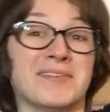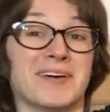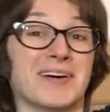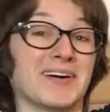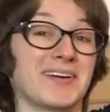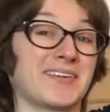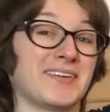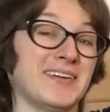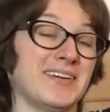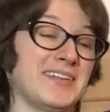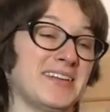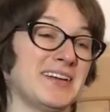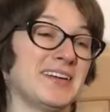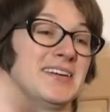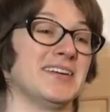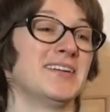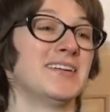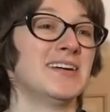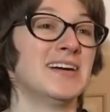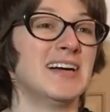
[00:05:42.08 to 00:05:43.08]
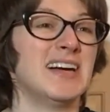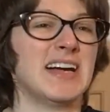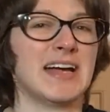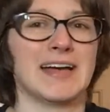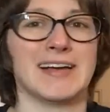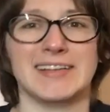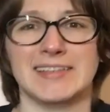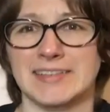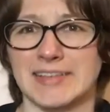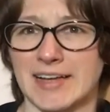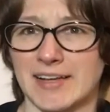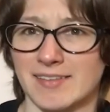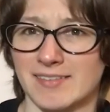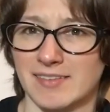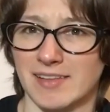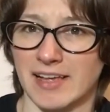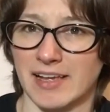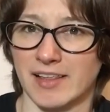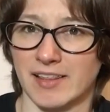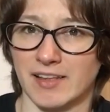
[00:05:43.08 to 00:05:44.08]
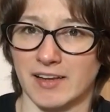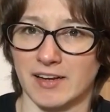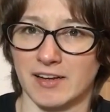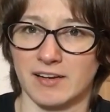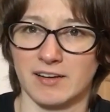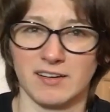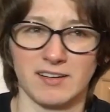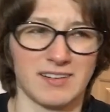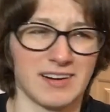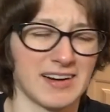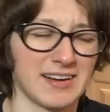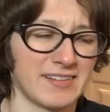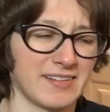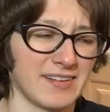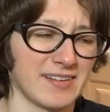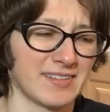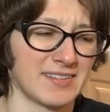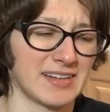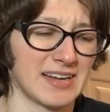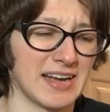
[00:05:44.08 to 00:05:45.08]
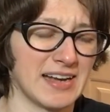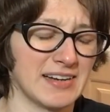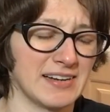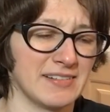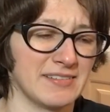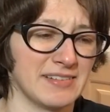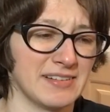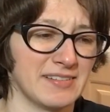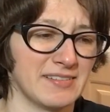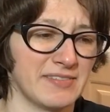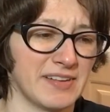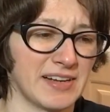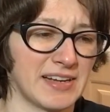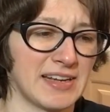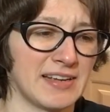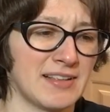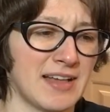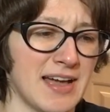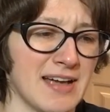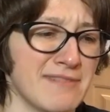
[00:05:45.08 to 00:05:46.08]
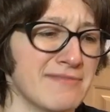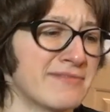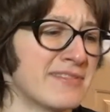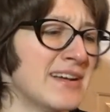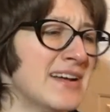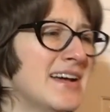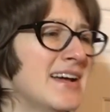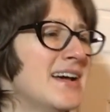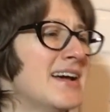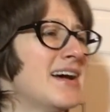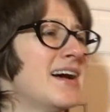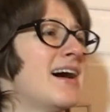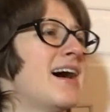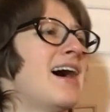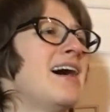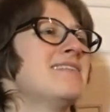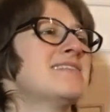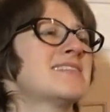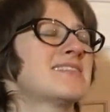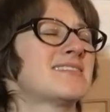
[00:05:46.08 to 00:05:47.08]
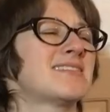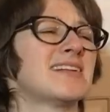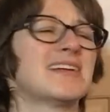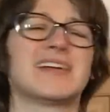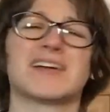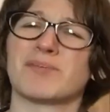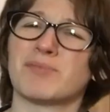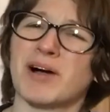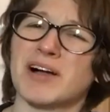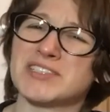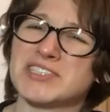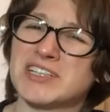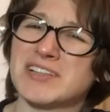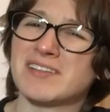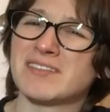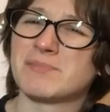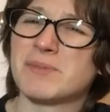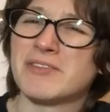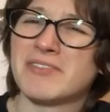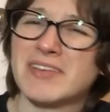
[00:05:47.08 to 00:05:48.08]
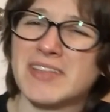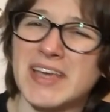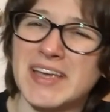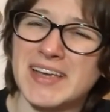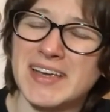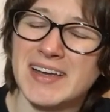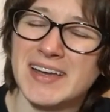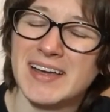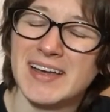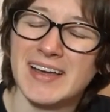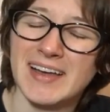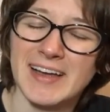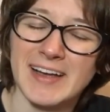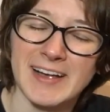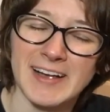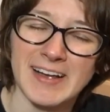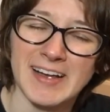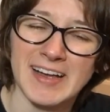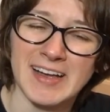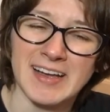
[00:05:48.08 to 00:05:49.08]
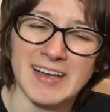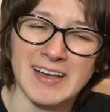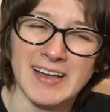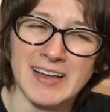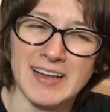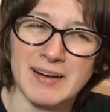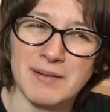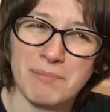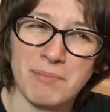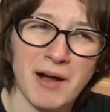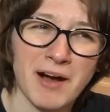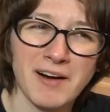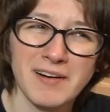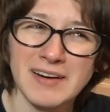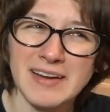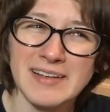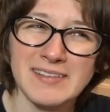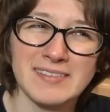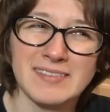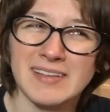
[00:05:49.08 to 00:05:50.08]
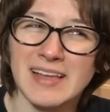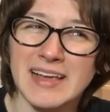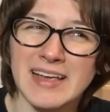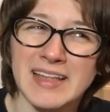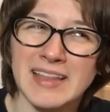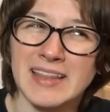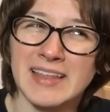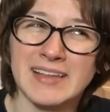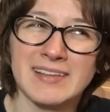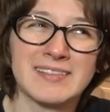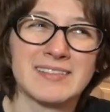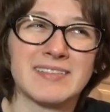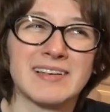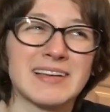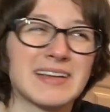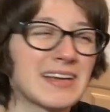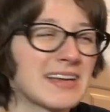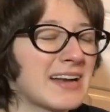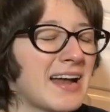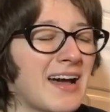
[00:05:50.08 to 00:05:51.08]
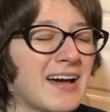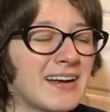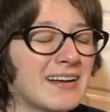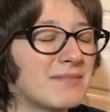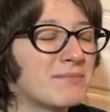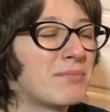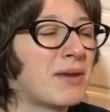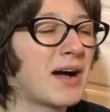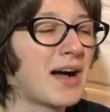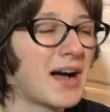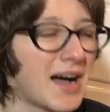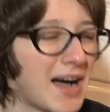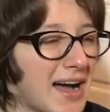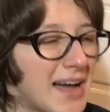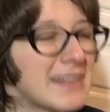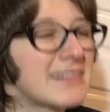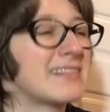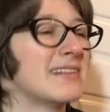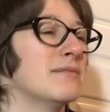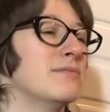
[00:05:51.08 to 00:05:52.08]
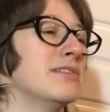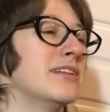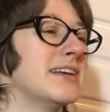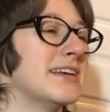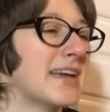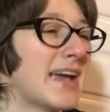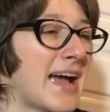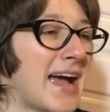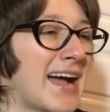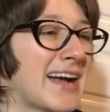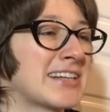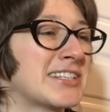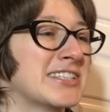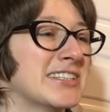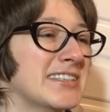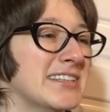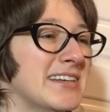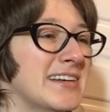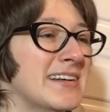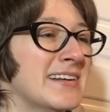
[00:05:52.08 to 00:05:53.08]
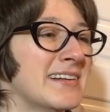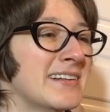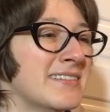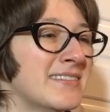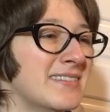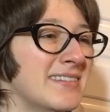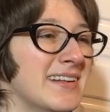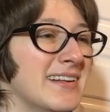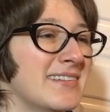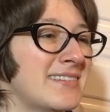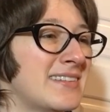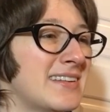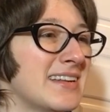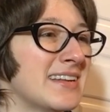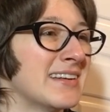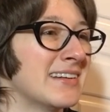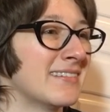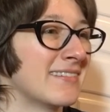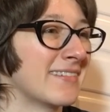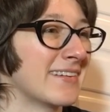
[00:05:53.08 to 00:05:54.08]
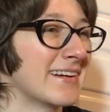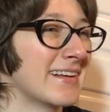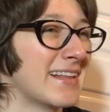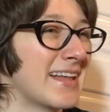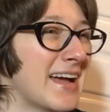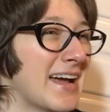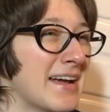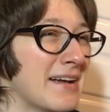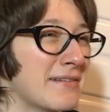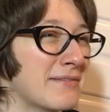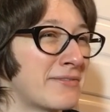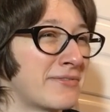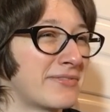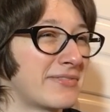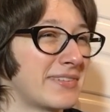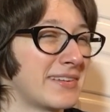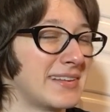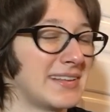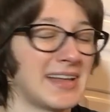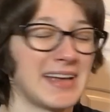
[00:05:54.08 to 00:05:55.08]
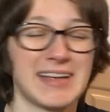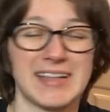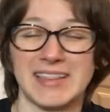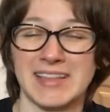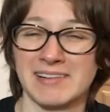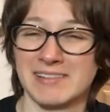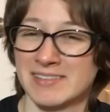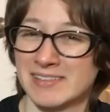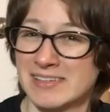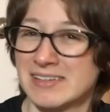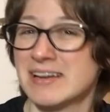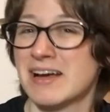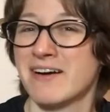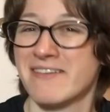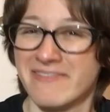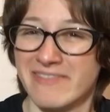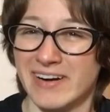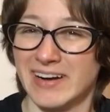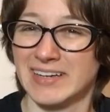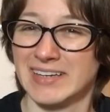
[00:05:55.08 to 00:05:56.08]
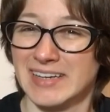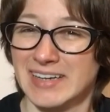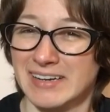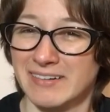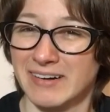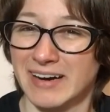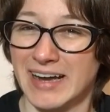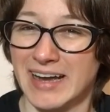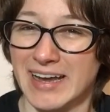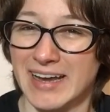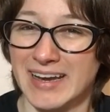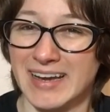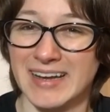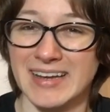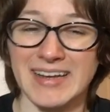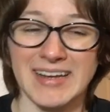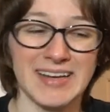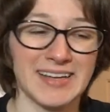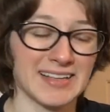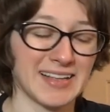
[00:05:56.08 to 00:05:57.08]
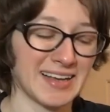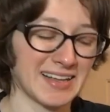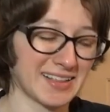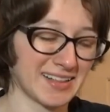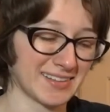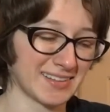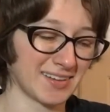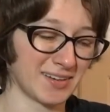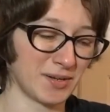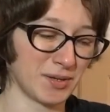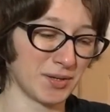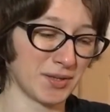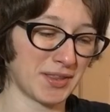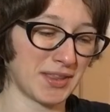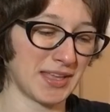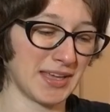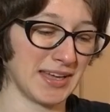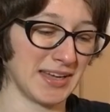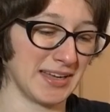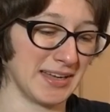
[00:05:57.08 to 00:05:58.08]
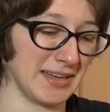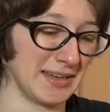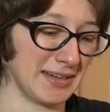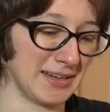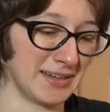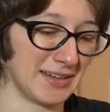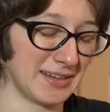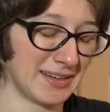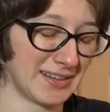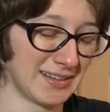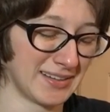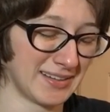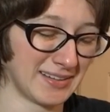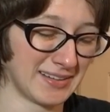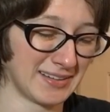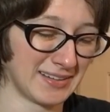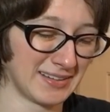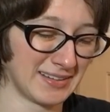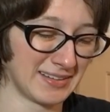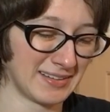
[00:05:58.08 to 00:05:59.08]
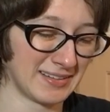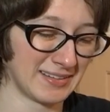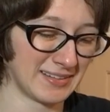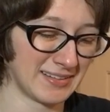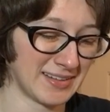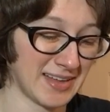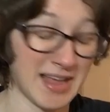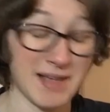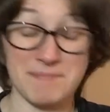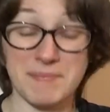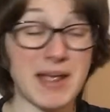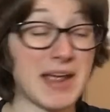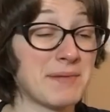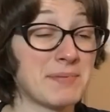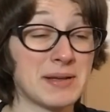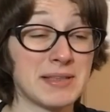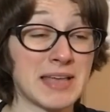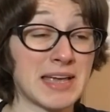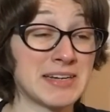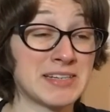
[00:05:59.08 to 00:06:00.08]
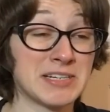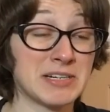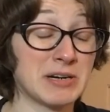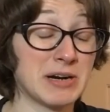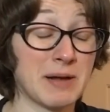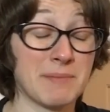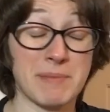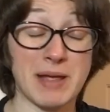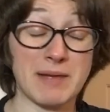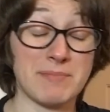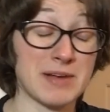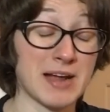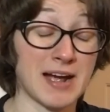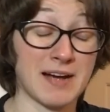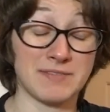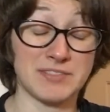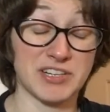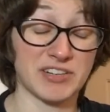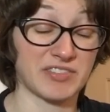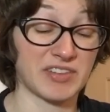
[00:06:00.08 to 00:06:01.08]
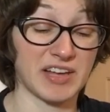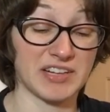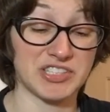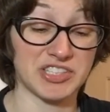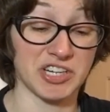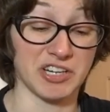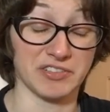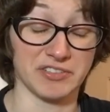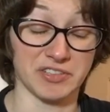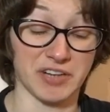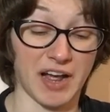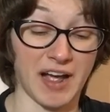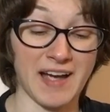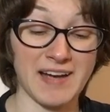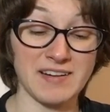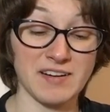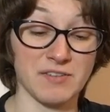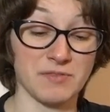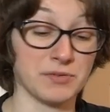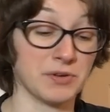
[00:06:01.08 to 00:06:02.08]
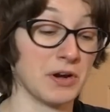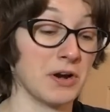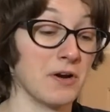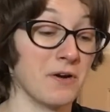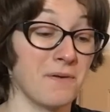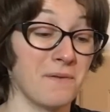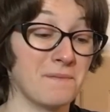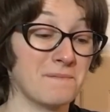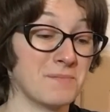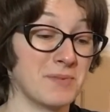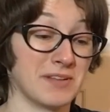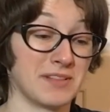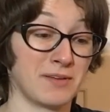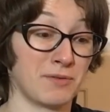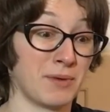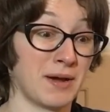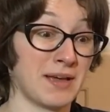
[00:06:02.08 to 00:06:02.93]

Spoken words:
work with you, and has, like, the craziest night of his fucking life. I'm just sitting here watching this movie, like, parties like this one cannot possibly actually exist in real life. Like, there's no fucking way. Like, this whole thing. Maybe they do, and maybe I'm just that sheltered. I don't know. But the